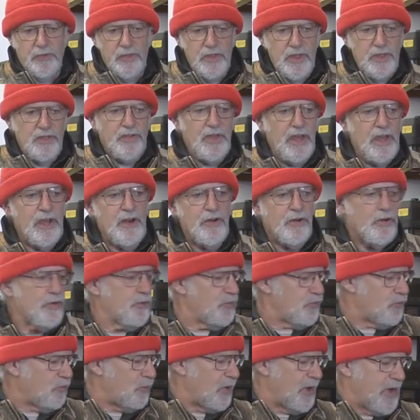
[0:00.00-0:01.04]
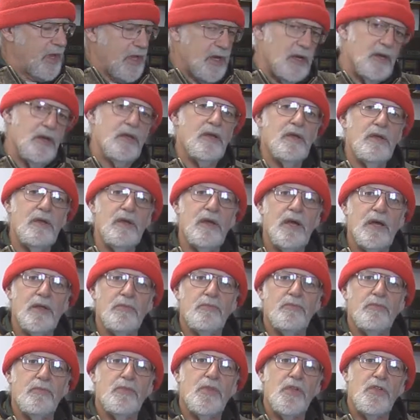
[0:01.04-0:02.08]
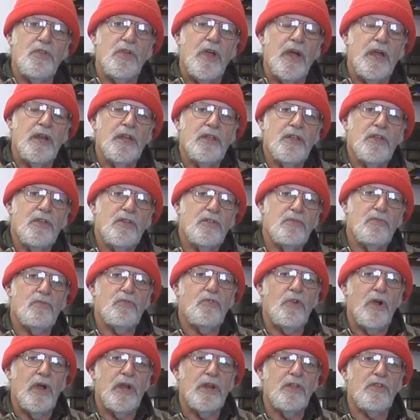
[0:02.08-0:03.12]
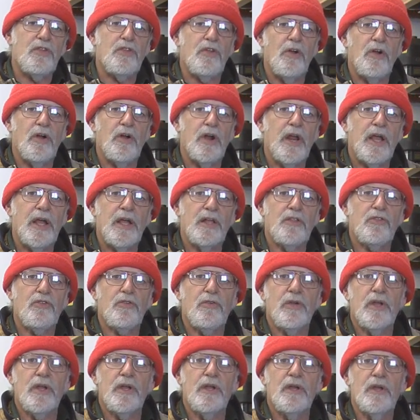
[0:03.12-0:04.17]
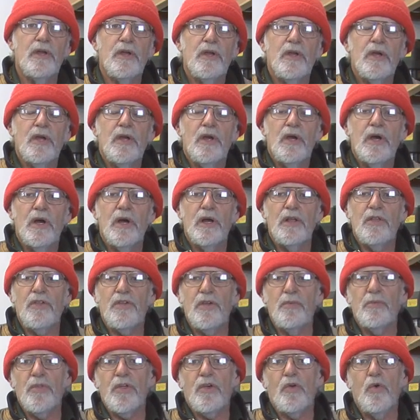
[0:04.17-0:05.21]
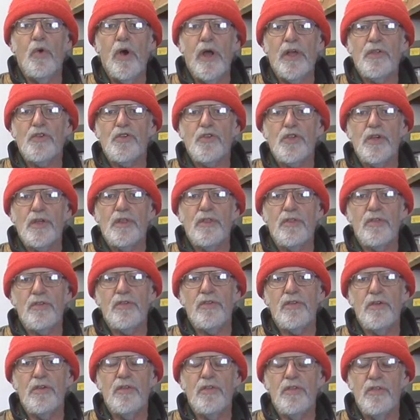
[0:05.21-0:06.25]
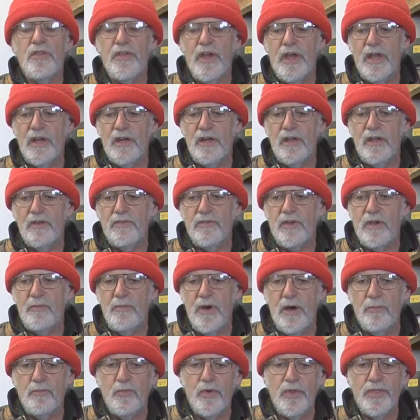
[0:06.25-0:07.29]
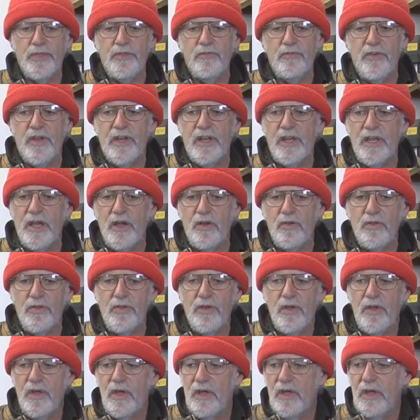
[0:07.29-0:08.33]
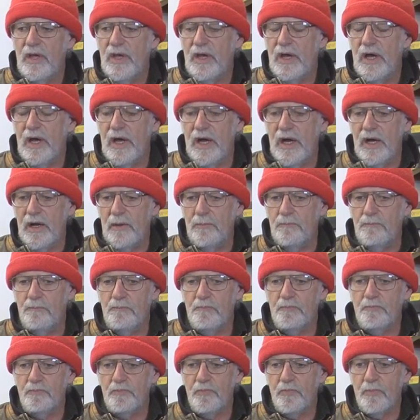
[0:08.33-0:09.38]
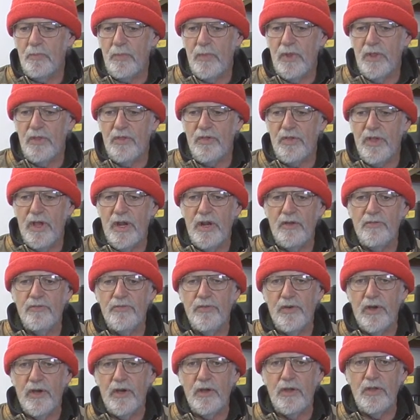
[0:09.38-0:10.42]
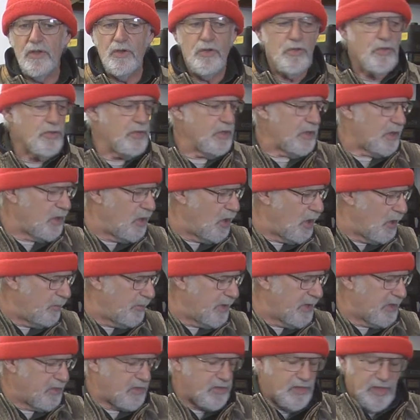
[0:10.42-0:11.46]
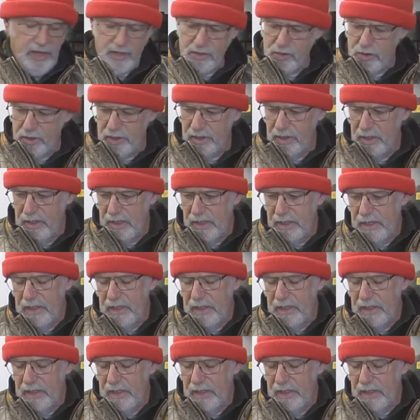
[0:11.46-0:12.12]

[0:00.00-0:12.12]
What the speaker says: this editor's rant, I decided to try to start answering some of the questions that have come up with the videos instead of using the comment section.